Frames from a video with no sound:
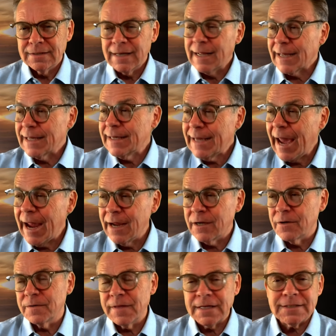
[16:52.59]
like a
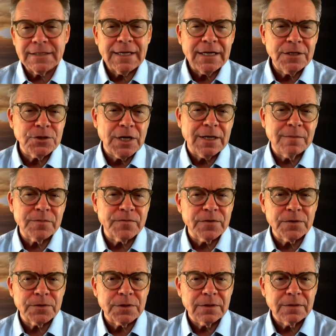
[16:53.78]
canker. That's King James
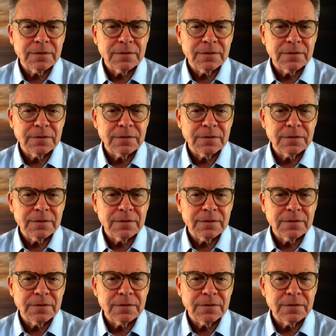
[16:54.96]
Version.